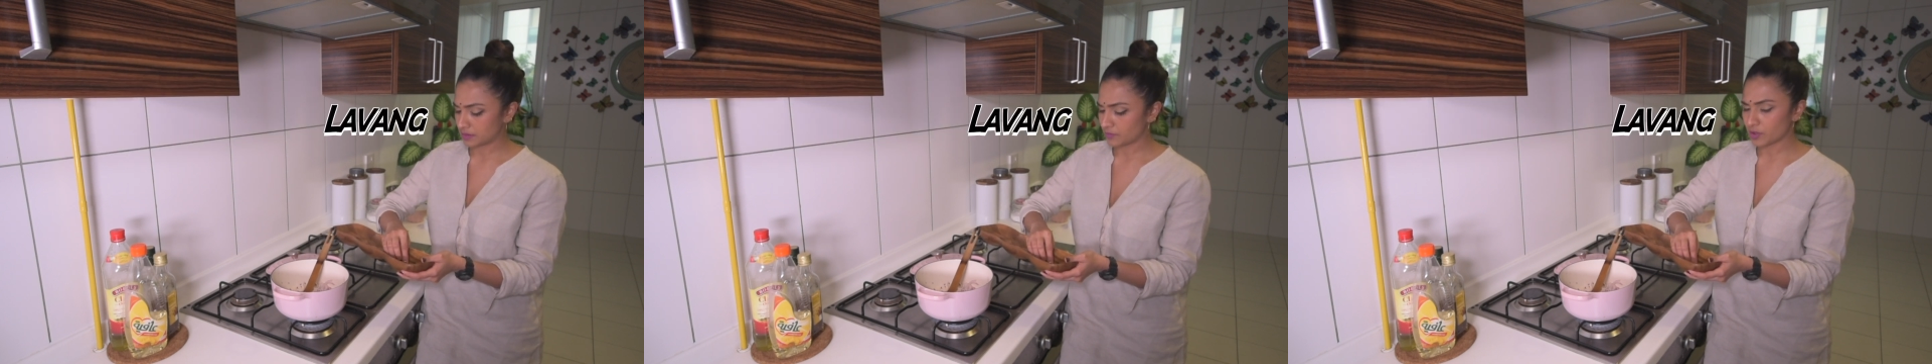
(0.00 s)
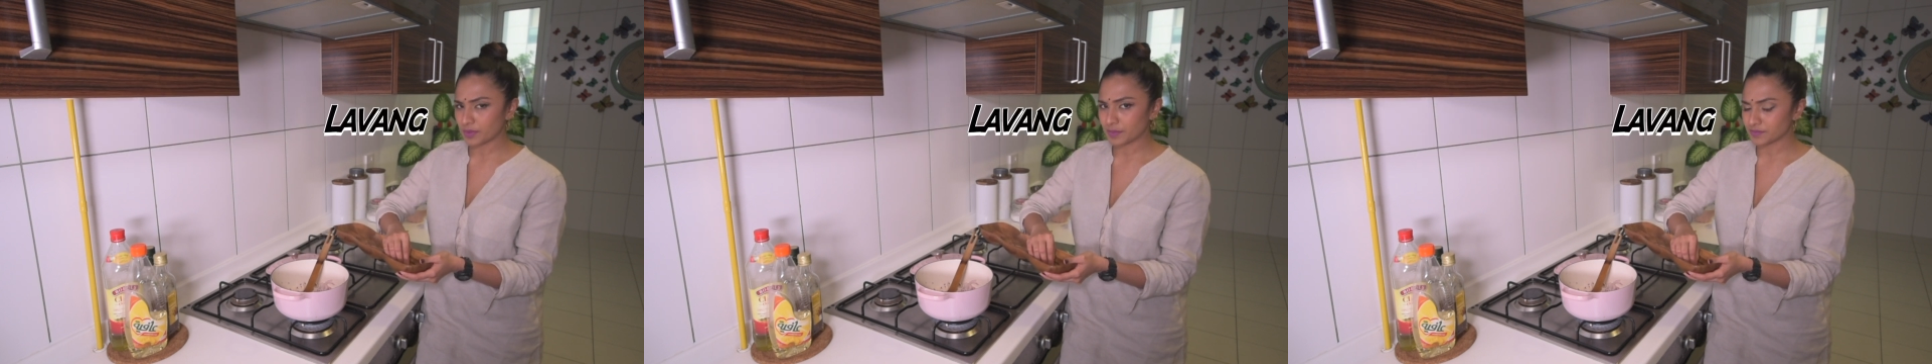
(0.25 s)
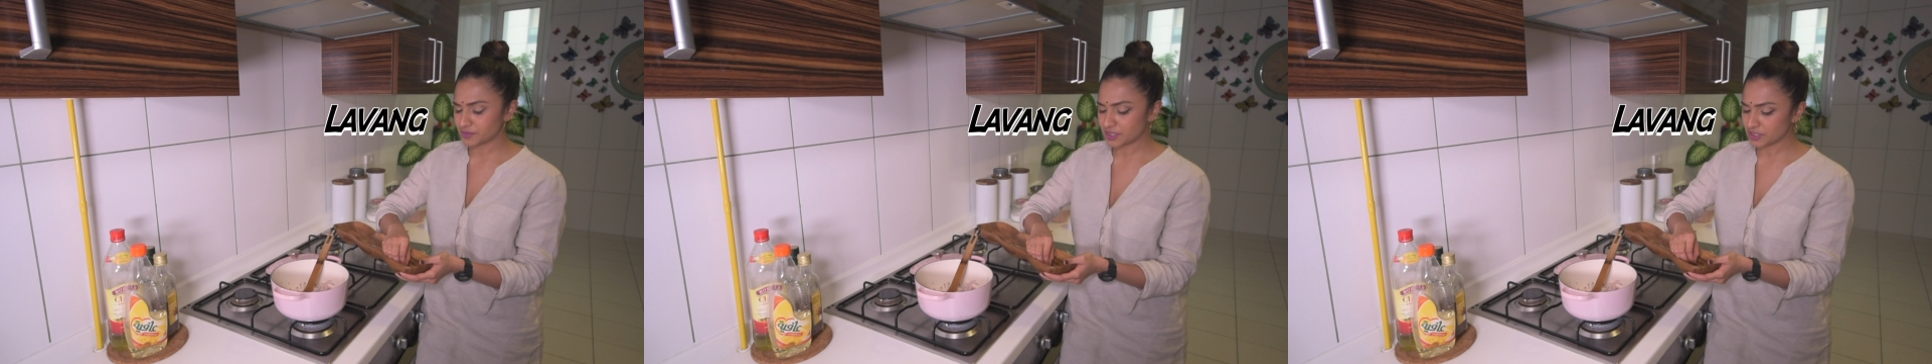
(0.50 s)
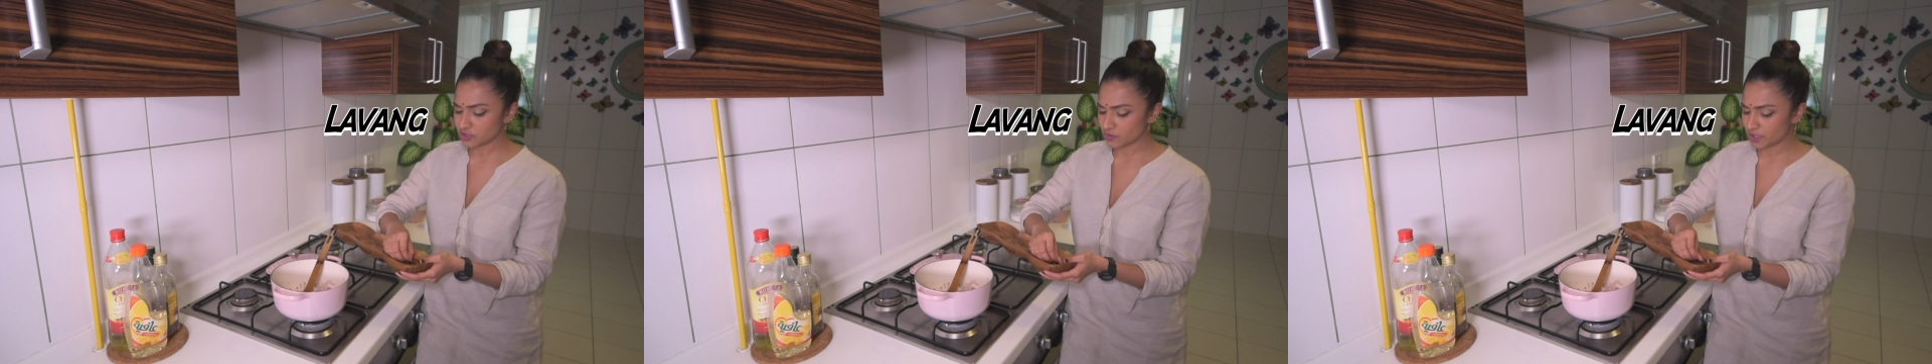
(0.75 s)
I'm
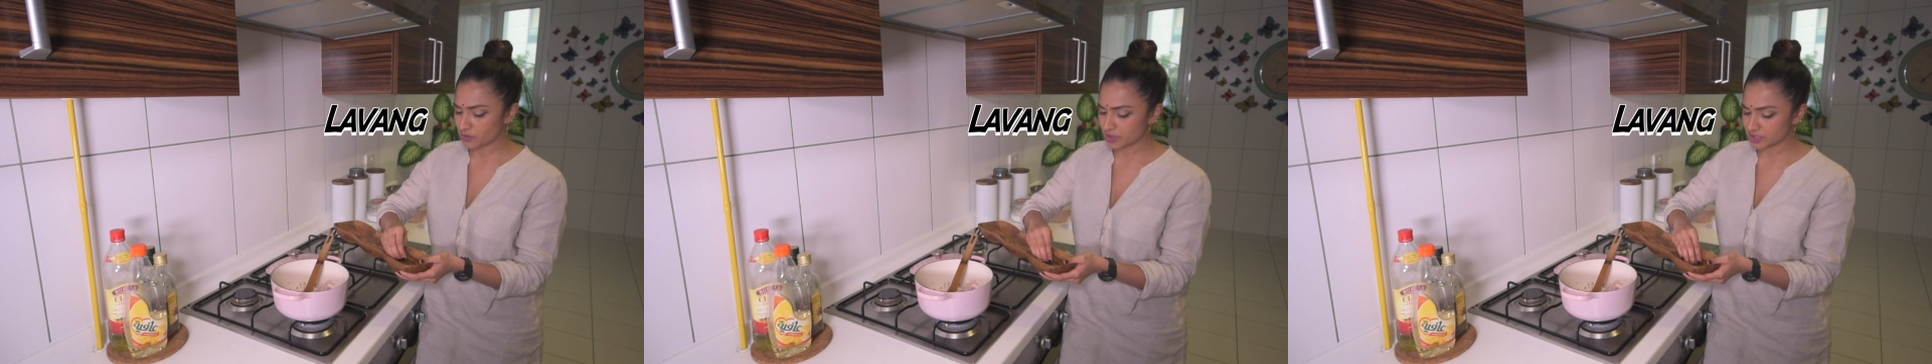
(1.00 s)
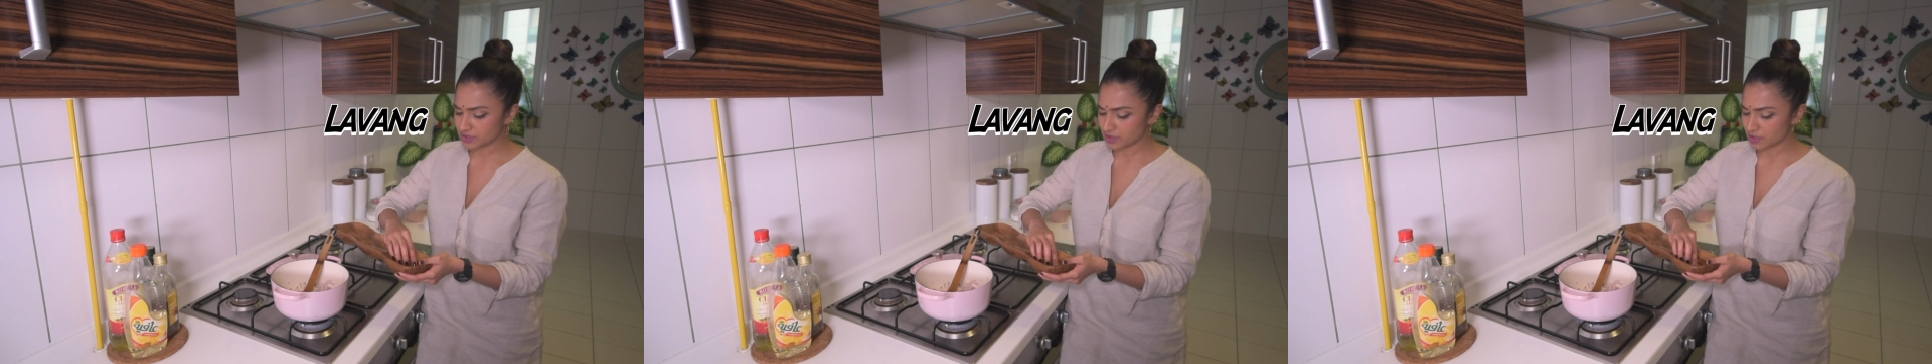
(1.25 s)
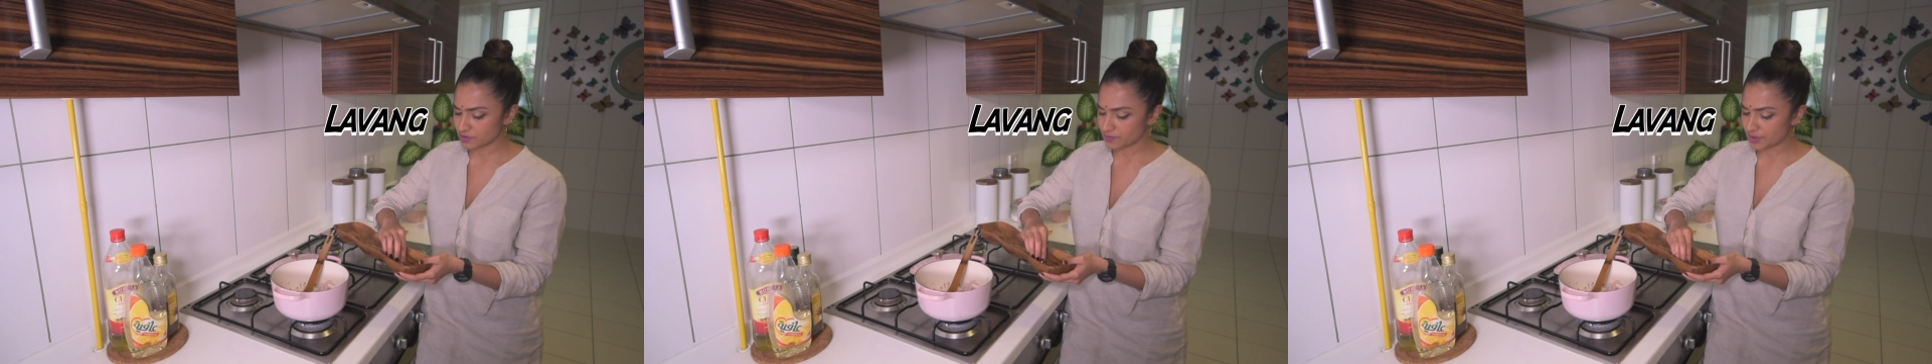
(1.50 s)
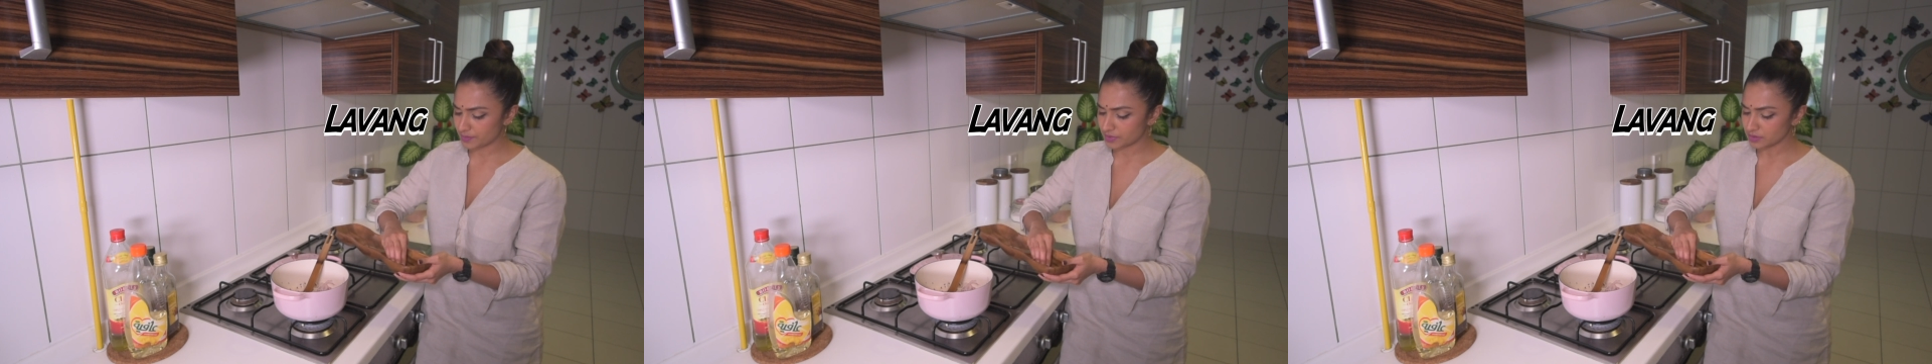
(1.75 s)
pretty sure I know, I just can't
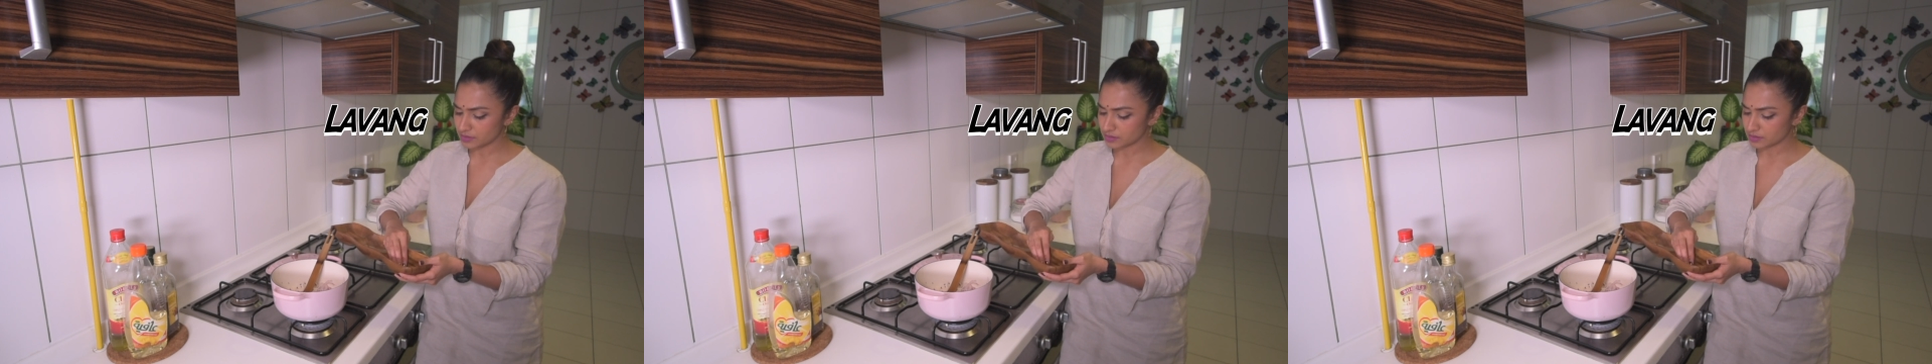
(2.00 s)
remember.